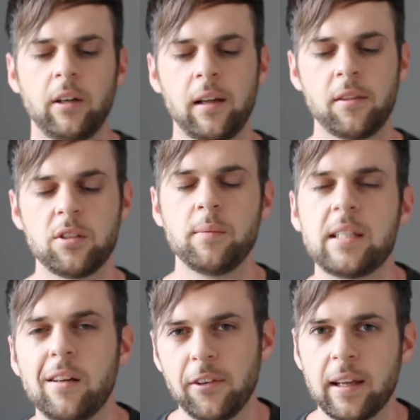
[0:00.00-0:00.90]
And I thought to
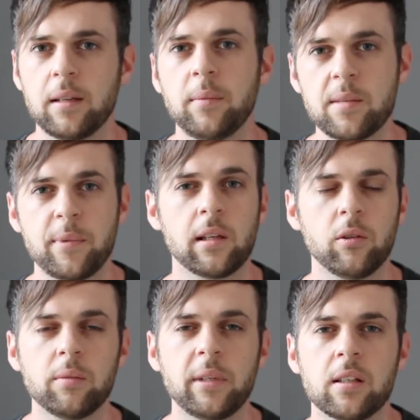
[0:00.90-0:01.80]
myself, that must be the
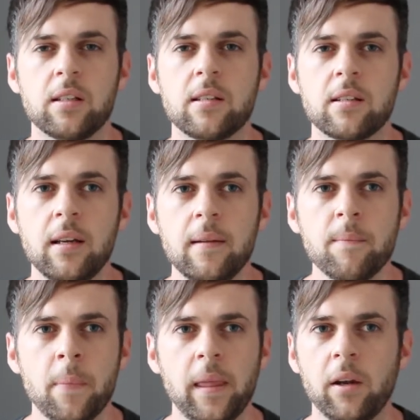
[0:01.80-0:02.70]
Lord, because
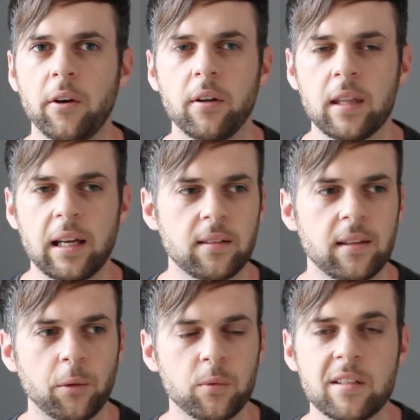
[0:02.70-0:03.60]

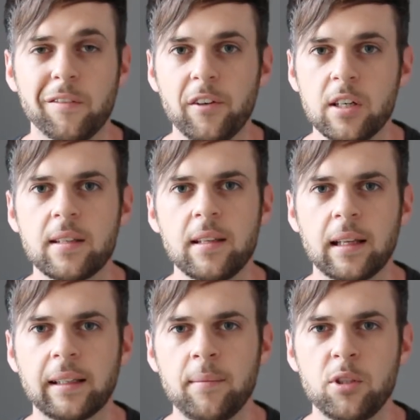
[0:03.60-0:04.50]
that was the first thing
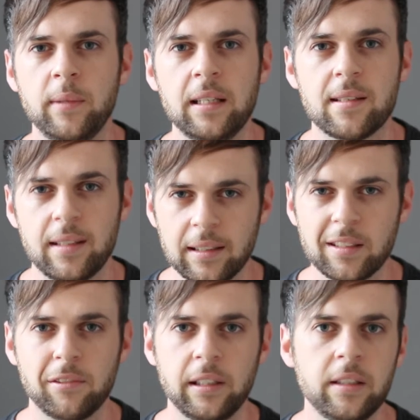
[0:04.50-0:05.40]
that came to me
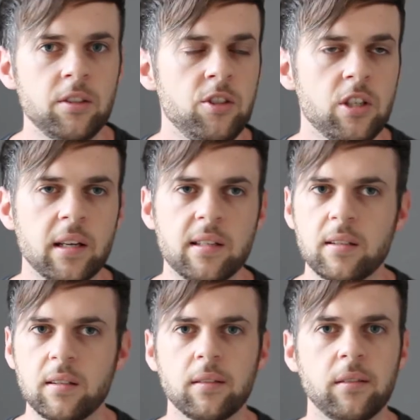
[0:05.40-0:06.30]
instinctively,
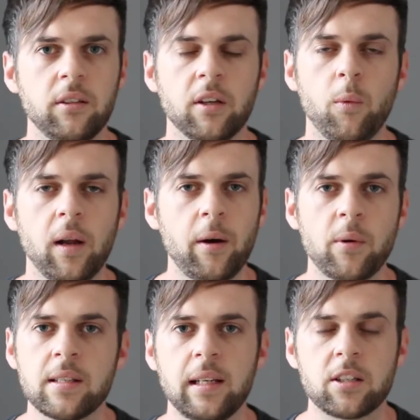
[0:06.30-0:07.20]
just while I
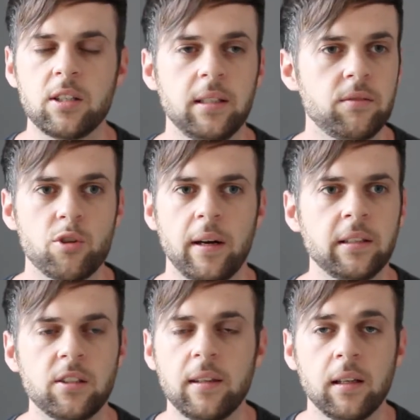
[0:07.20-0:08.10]
wasn't actually
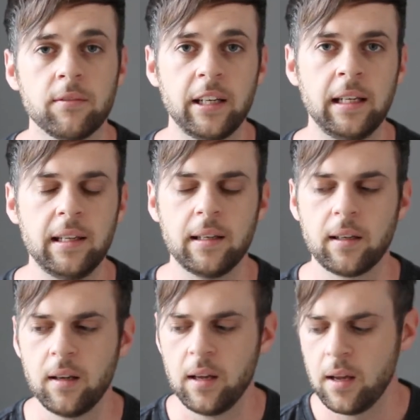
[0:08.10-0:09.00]
trying to think of
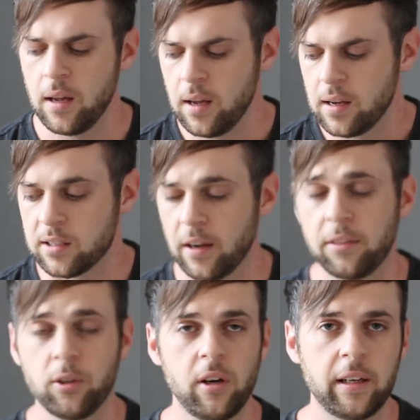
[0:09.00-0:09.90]
anything. So I
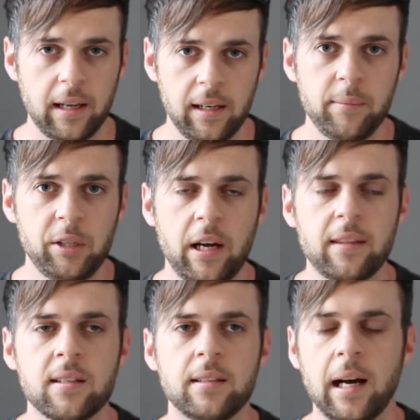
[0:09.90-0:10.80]
thought, let me
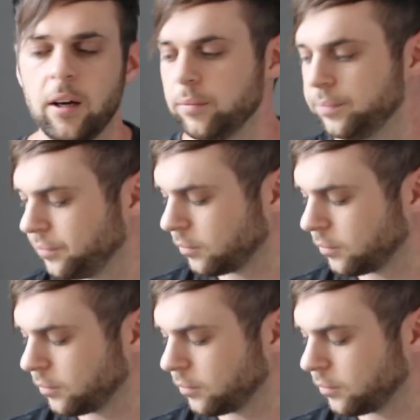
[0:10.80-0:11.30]
write this down.